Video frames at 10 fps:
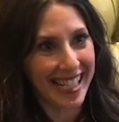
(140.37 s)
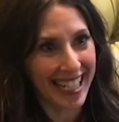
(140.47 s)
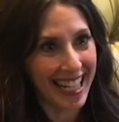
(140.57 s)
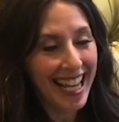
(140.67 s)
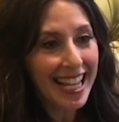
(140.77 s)

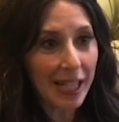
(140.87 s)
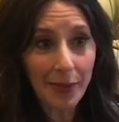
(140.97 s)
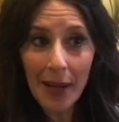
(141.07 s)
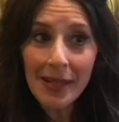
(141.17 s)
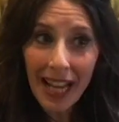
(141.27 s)
And
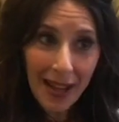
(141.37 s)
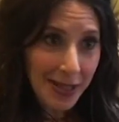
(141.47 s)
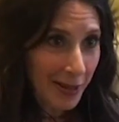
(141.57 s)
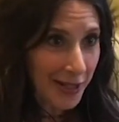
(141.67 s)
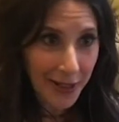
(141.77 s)
sometimes I have
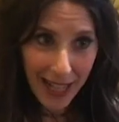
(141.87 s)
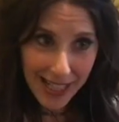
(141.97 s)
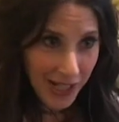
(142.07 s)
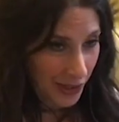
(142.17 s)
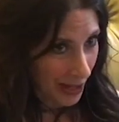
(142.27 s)
special
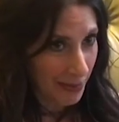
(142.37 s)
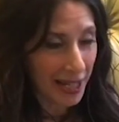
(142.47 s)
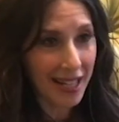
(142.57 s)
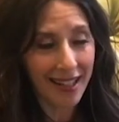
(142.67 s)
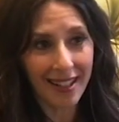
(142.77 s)
guests join
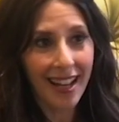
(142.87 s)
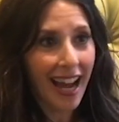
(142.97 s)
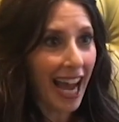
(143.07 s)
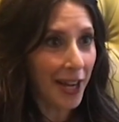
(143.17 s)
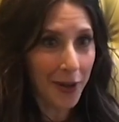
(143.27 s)
me, and
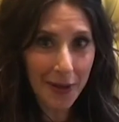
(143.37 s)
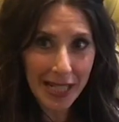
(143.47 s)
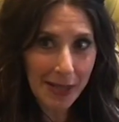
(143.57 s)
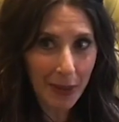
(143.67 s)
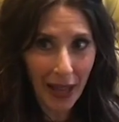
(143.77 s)
I always
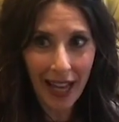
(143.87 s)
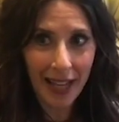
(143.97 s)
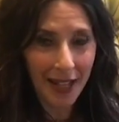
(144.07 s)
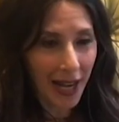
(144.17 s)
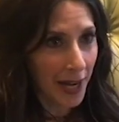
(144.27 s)

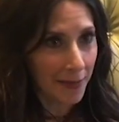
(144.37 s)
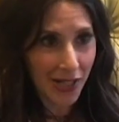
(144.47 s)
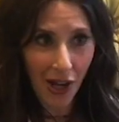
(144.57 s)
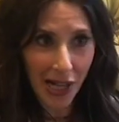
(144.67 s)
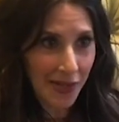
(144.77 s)
play
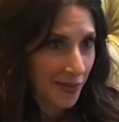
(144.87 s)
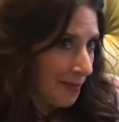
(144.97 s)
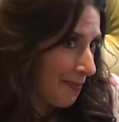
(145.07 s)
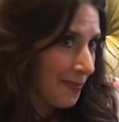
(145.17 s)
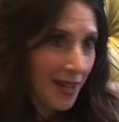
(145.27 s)
songs from